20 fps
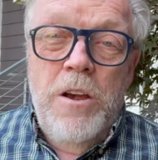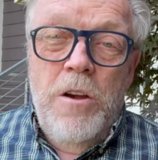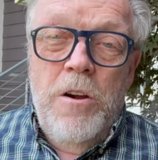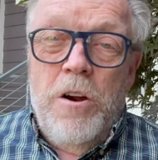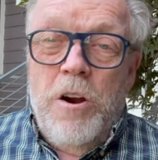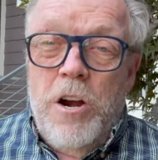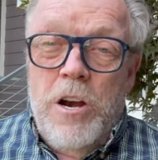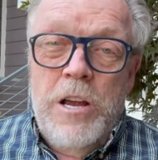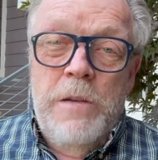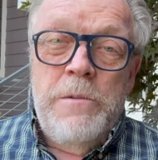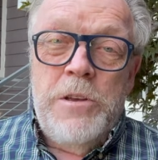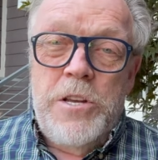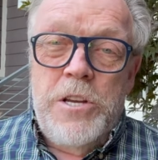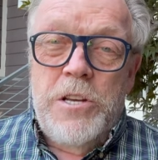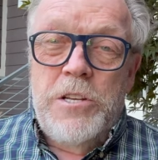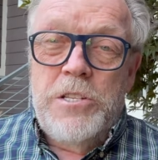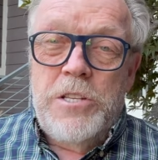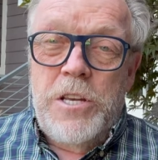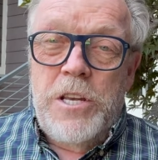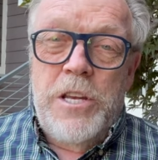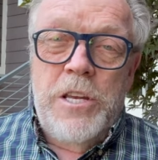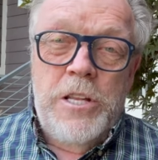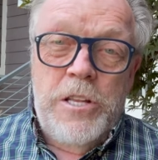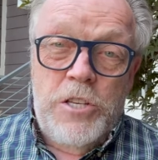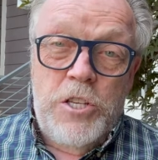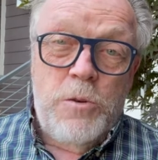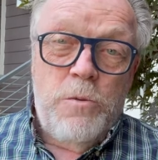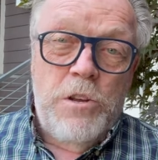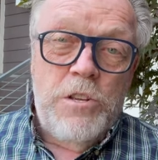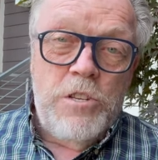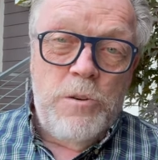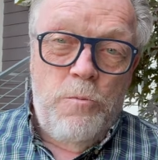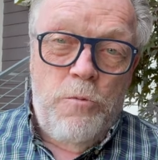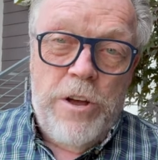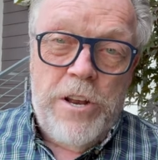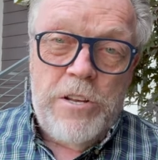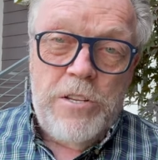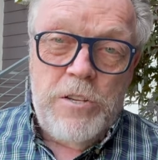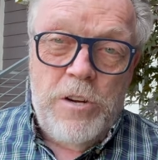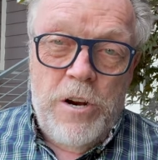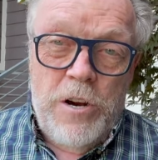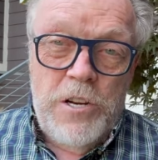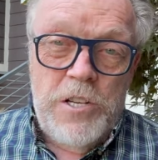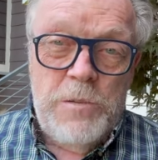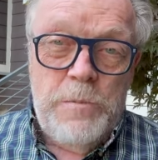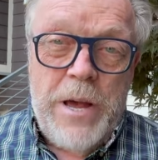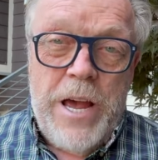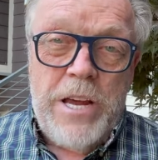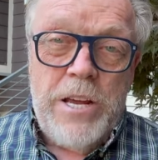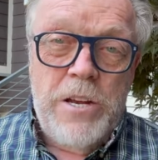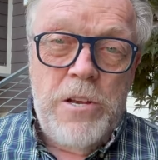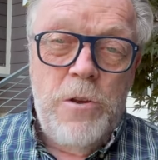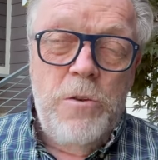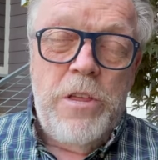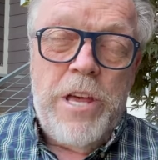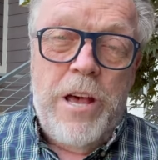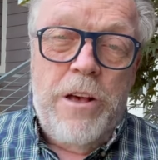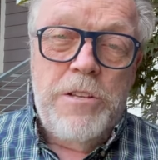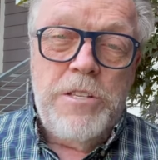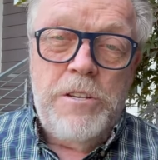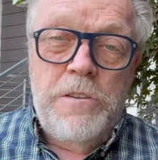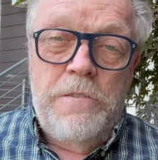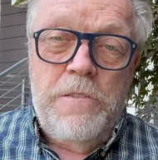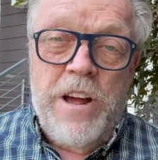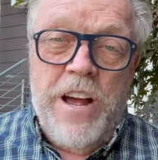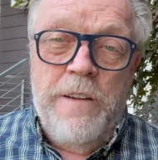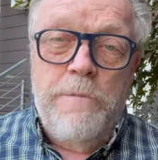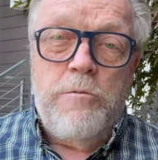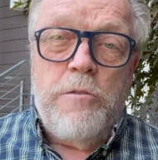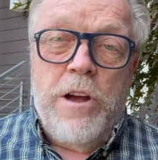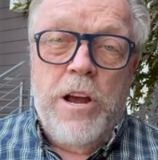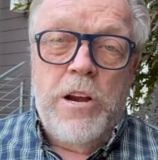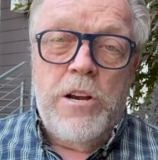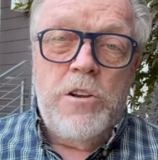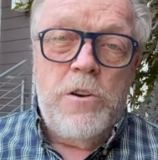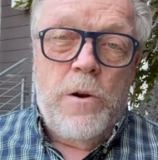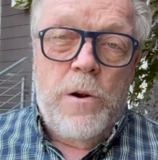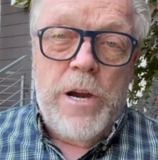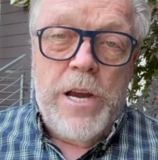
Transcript: our images in the streets of Buenos Aires back in 2005 prior to our